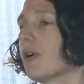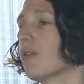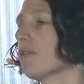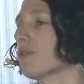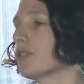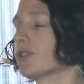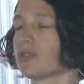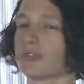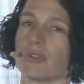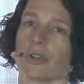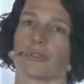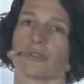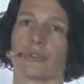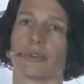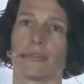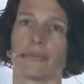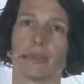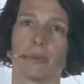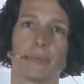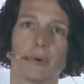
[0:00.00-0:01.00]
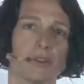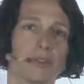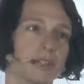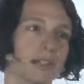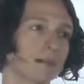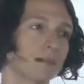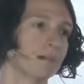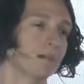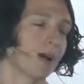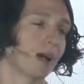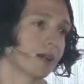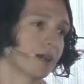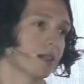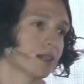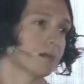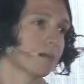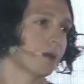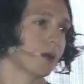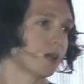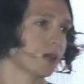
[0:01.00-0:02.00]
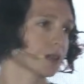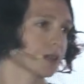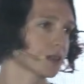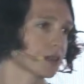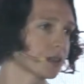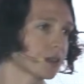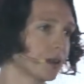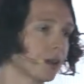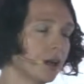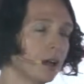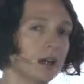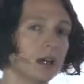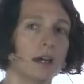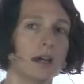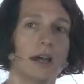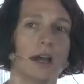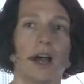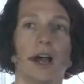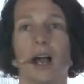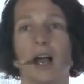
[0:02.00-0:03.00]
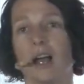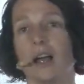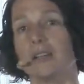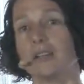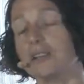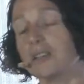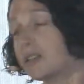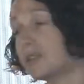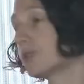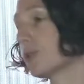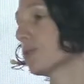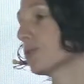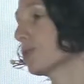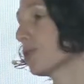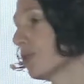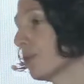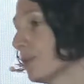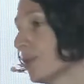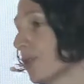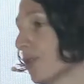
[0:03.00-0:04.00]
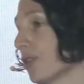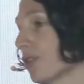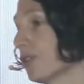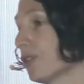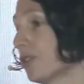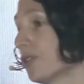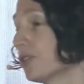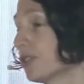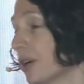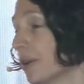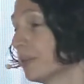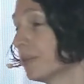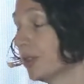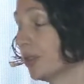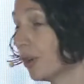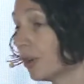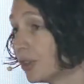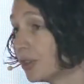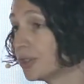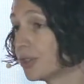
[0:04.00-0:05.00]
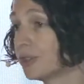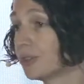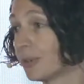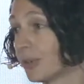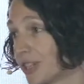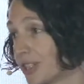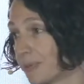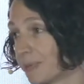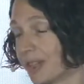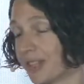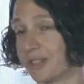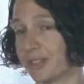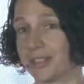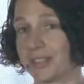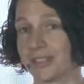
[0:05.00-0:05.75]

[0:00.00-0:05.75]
of the structure of the body and its parts, and his own terminology, terminology to express